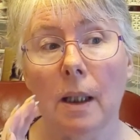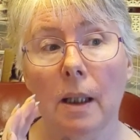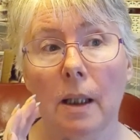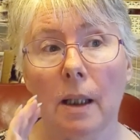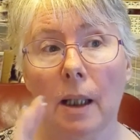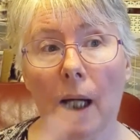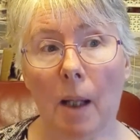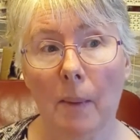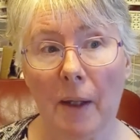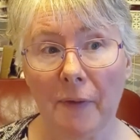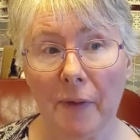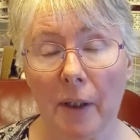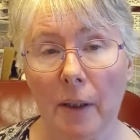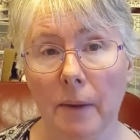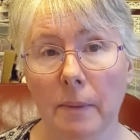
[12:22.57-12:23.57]

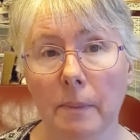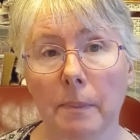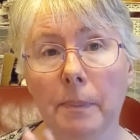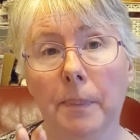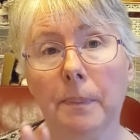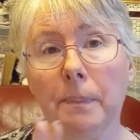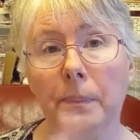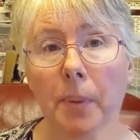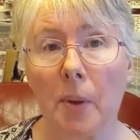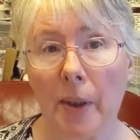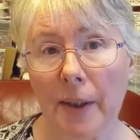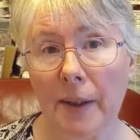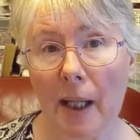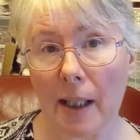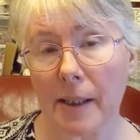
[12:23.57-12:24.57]
However,
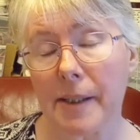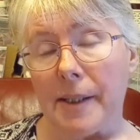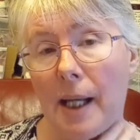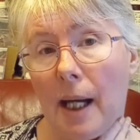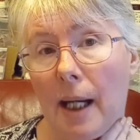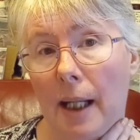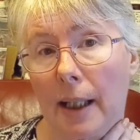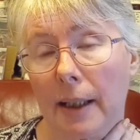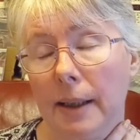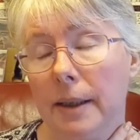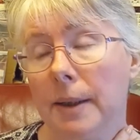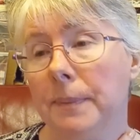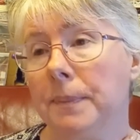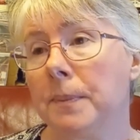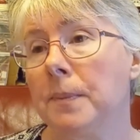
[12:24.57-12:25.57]
putting that aside,
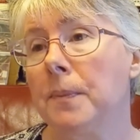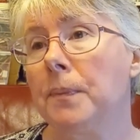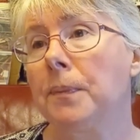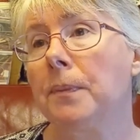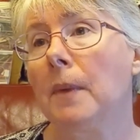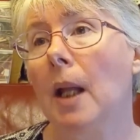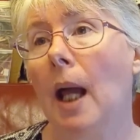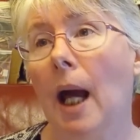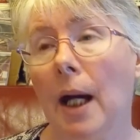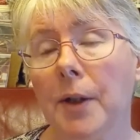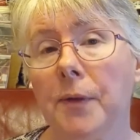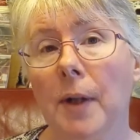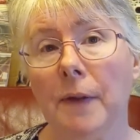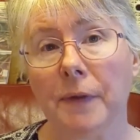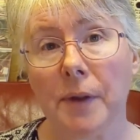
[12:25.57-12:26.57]

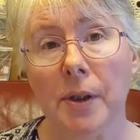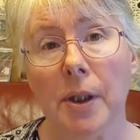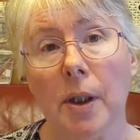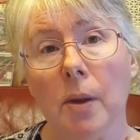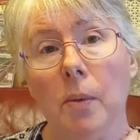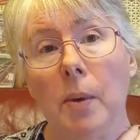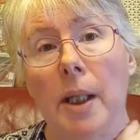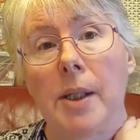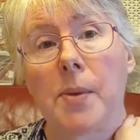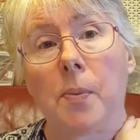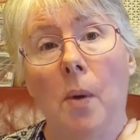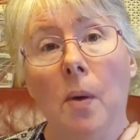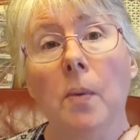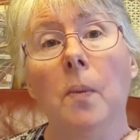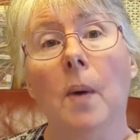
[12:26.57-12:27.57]
ad revenue is
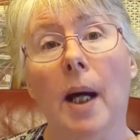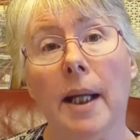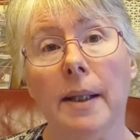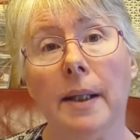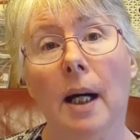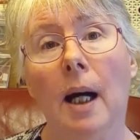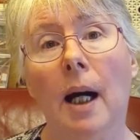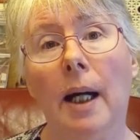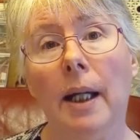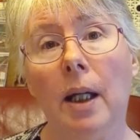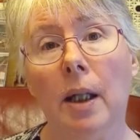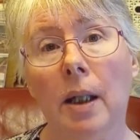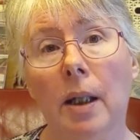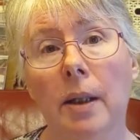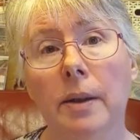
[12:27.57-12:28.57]
one way that I
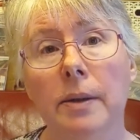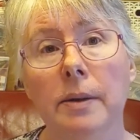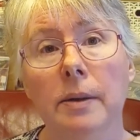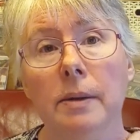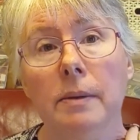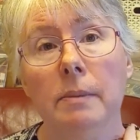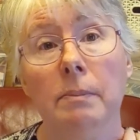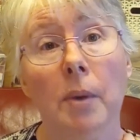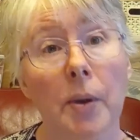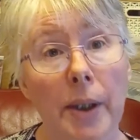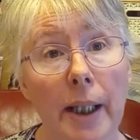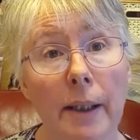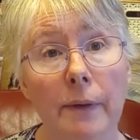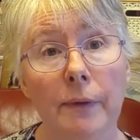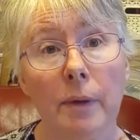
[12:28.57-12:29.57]
earn
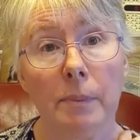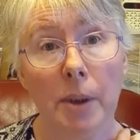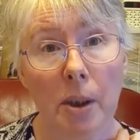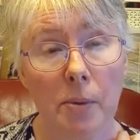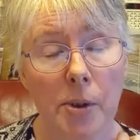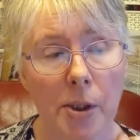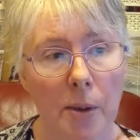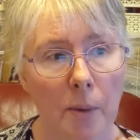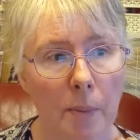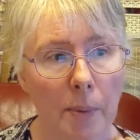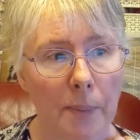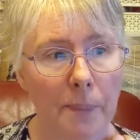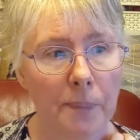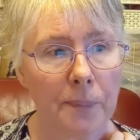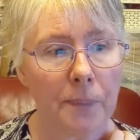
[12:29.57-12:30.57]
money from YouTube.
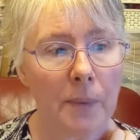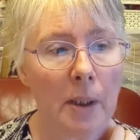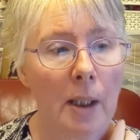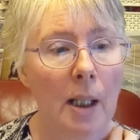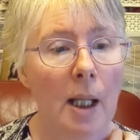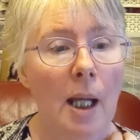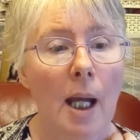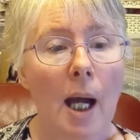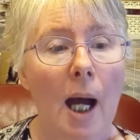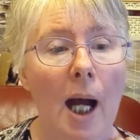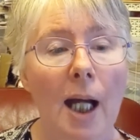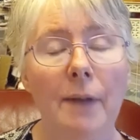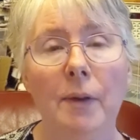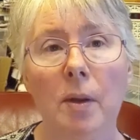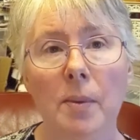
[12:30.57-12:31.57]

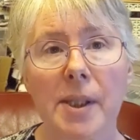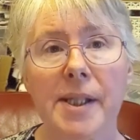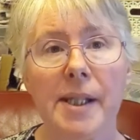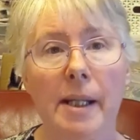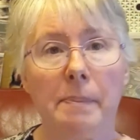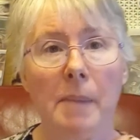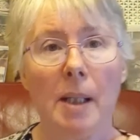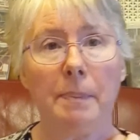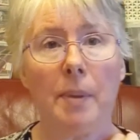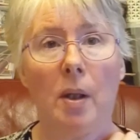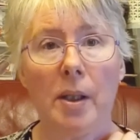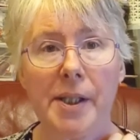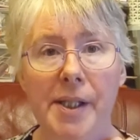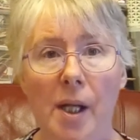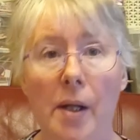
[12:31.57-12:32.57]
I've always said my
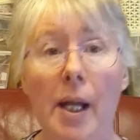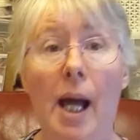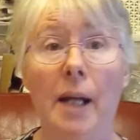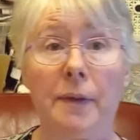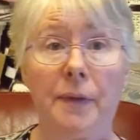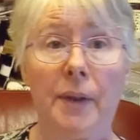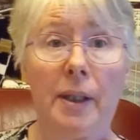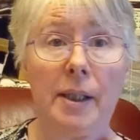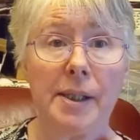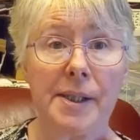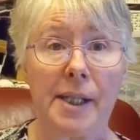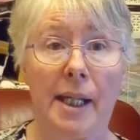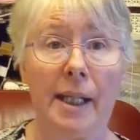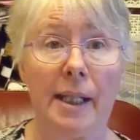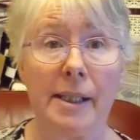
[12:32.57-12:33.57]
policy on adverts
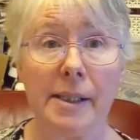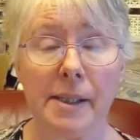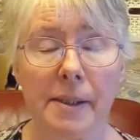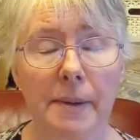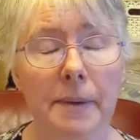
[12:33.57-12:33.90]
is